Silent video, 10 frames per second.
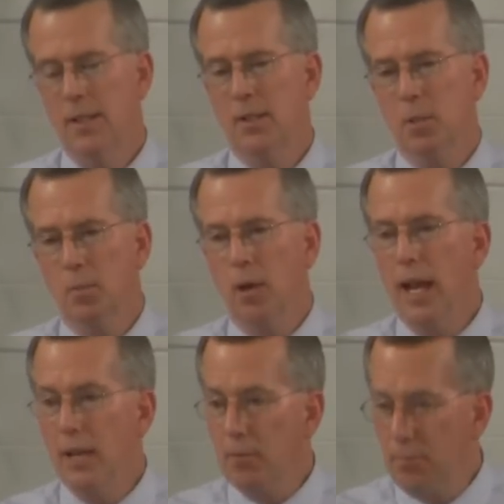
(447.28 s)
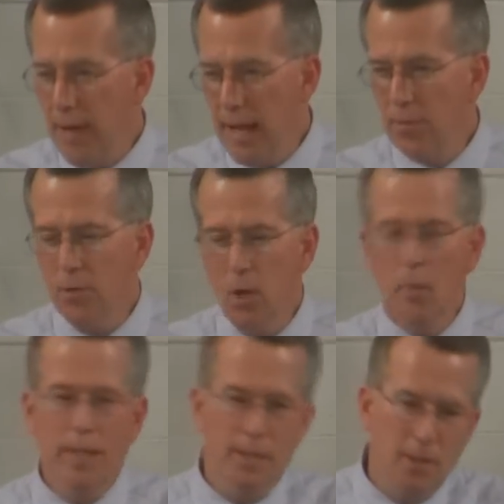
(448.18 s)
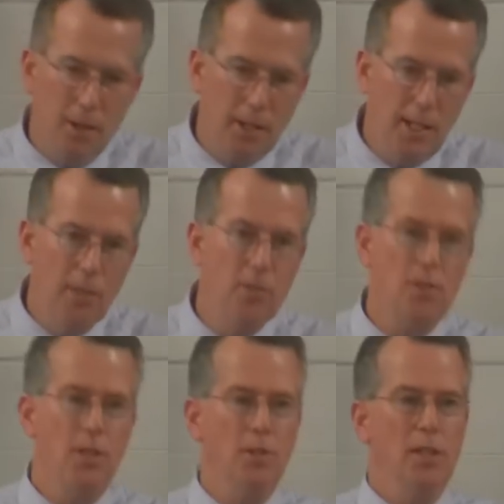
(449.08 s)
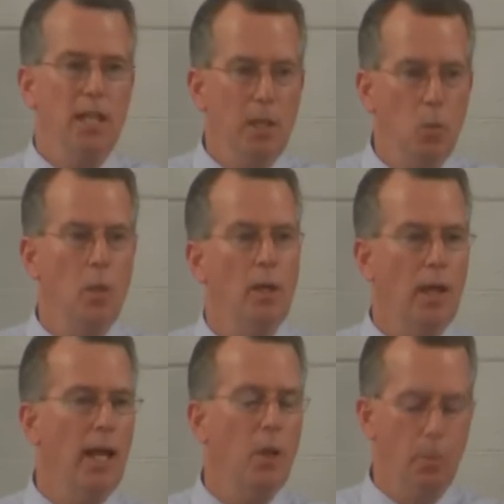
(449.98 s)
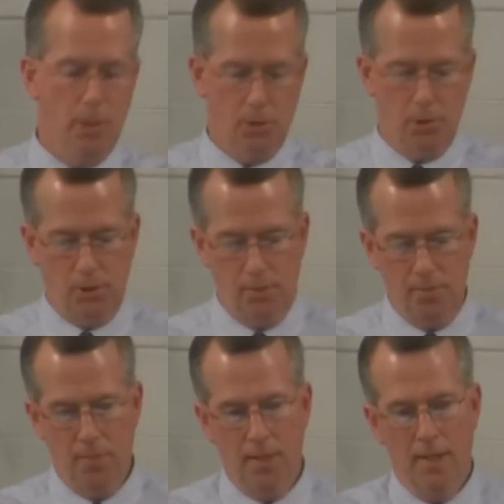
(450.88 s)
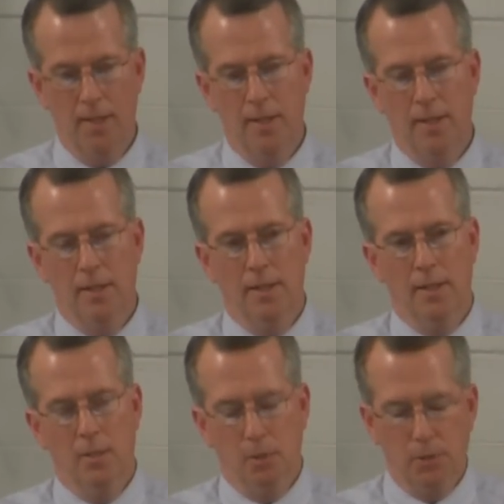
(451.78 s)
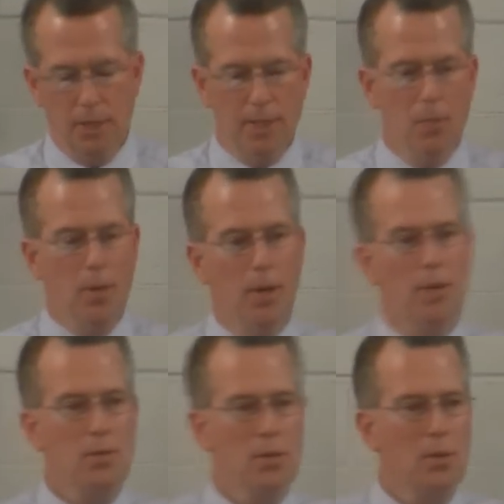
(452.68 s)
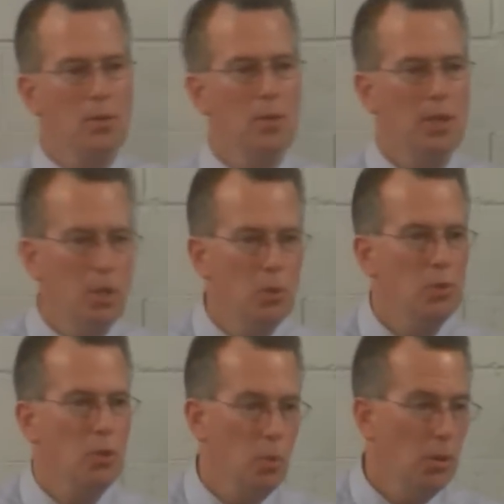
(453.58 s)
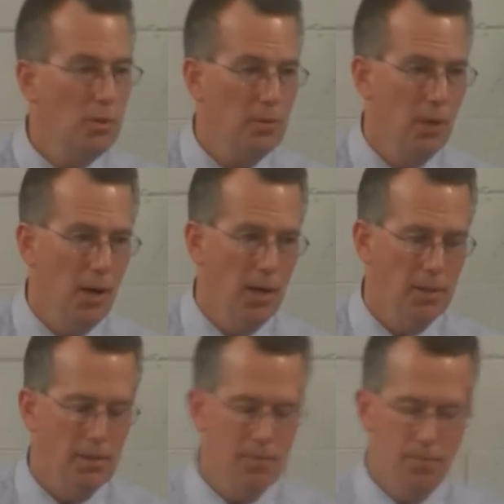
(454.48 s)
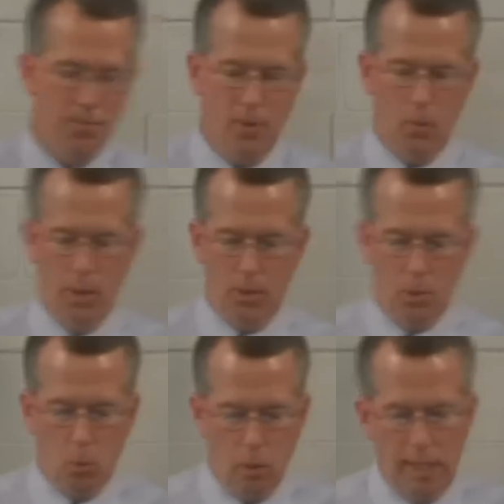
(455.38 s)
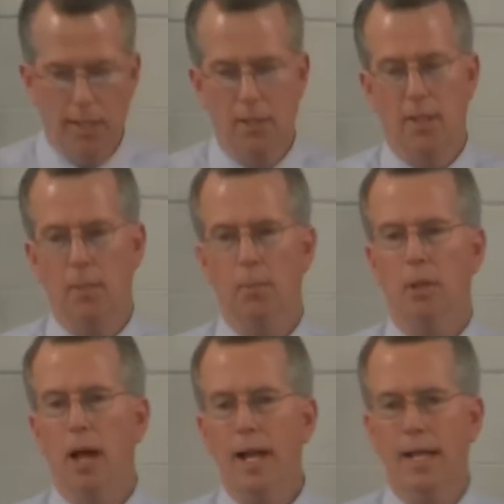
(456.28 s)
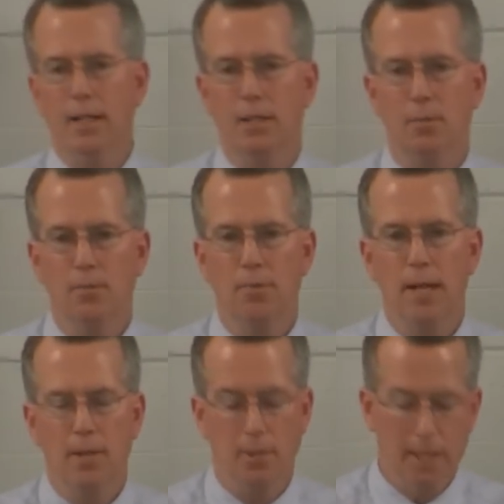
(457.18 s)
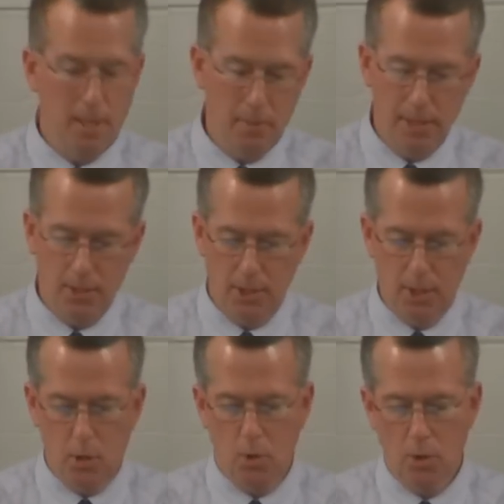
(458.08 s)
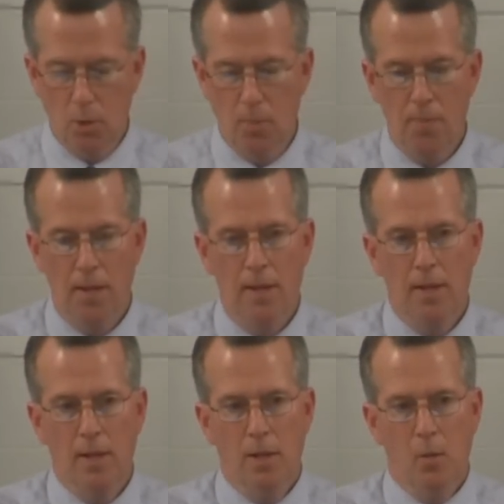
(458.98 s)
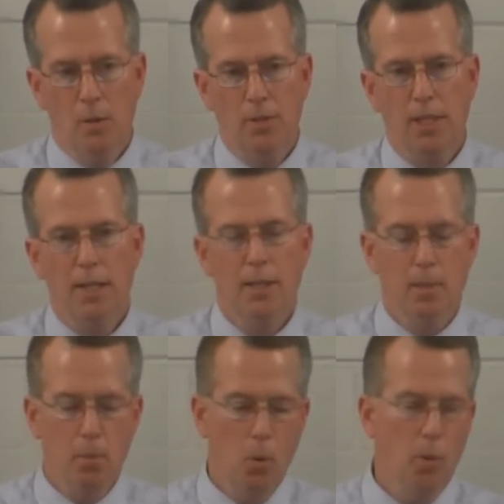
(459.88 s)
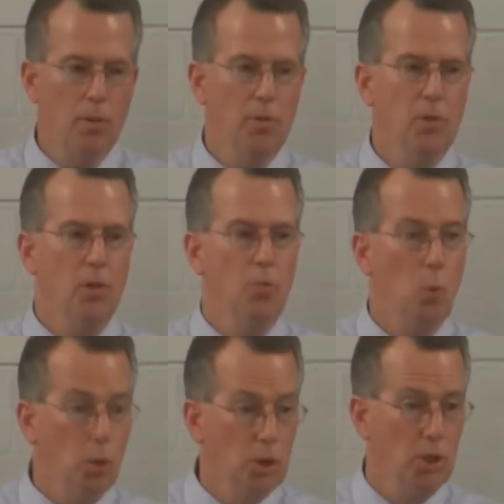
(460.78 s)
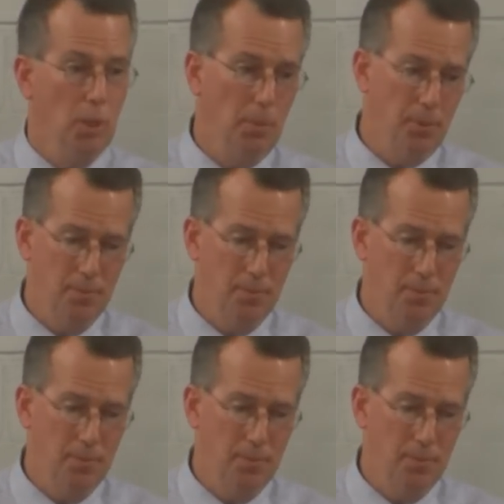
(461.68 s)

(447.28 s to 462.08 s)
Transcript: to pray in faith, knowing that God hears us and He will help us. We've seen that we are to use the Word of God. We are to read it and apply it in faith, again, because it is true. We've seen the importance of worship